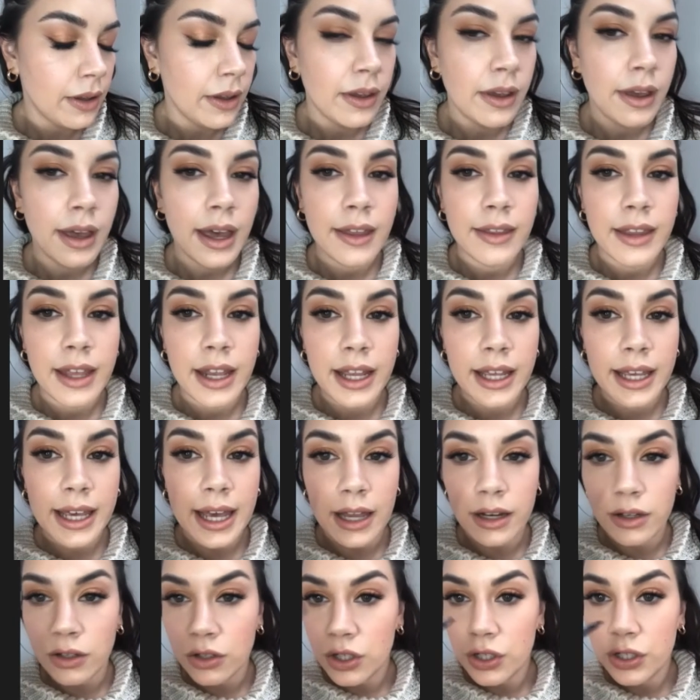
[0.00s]
And then
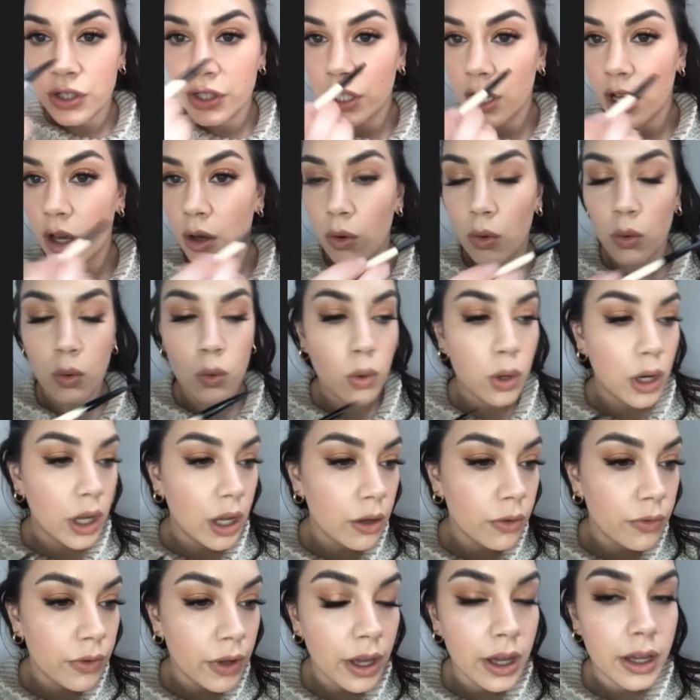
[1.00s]
again, just go all
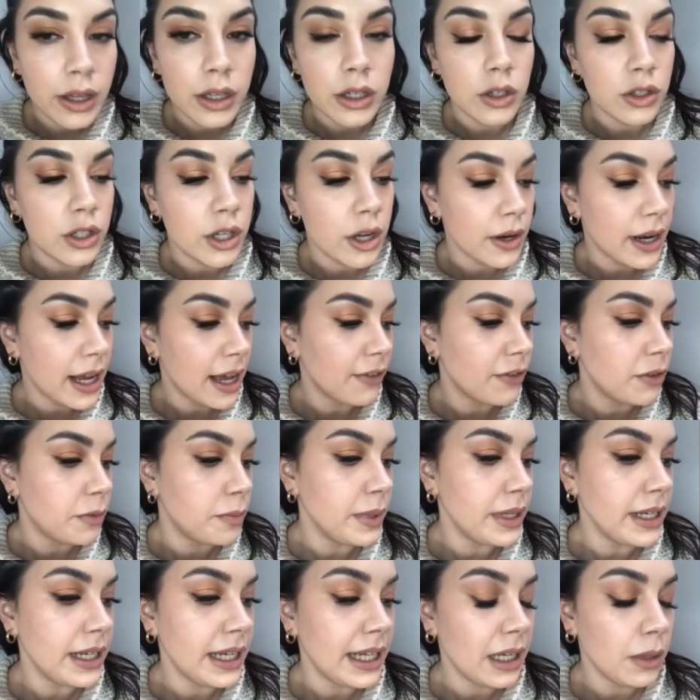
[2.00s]
over. You don't have to
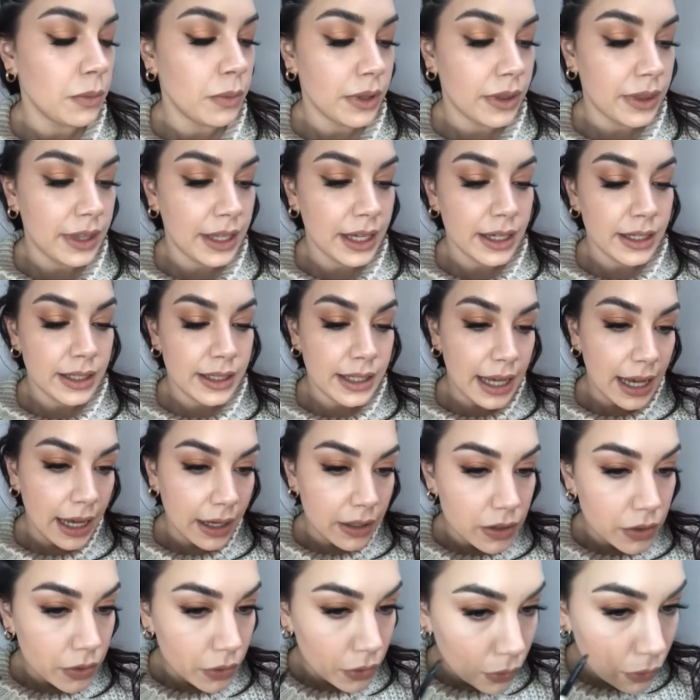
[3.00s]
be neat with this at
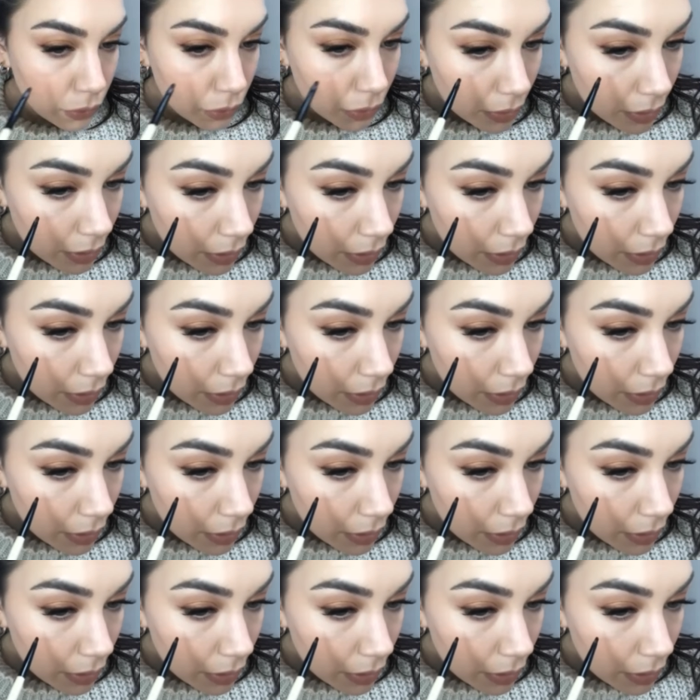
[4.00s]
all.